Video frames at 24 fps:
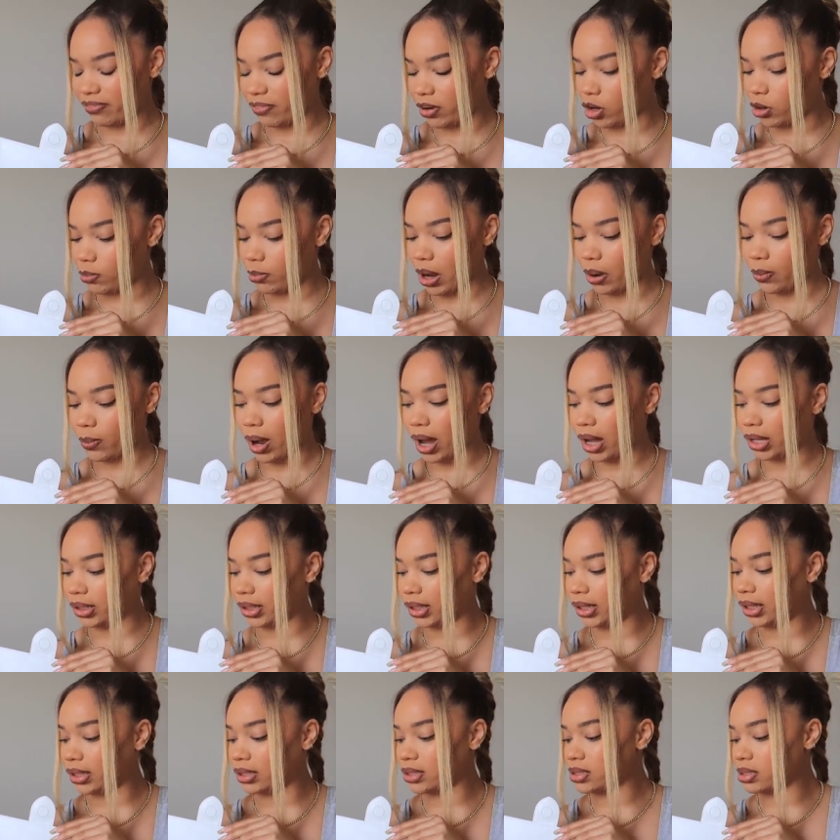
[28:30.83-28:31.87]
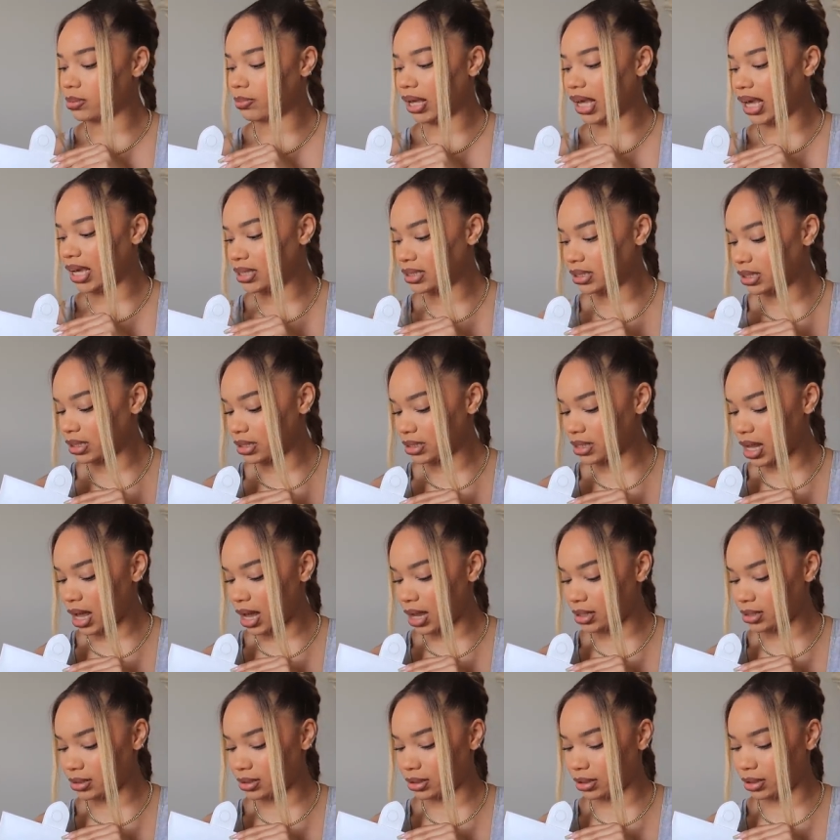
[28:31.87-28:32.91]
phone my wallet some hand
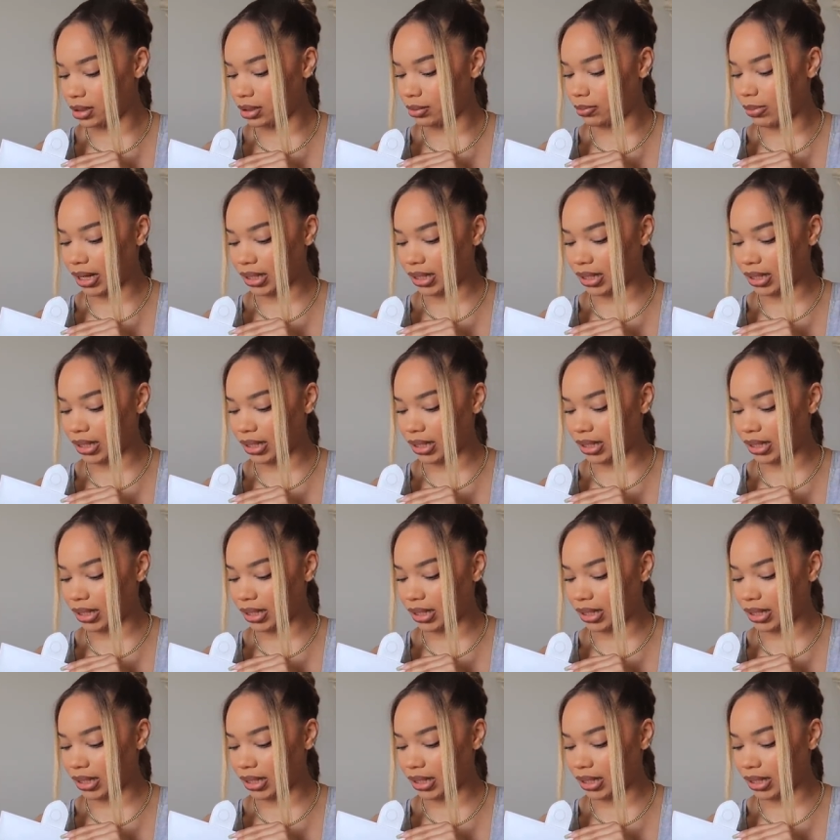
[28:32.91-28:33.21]
sanitizer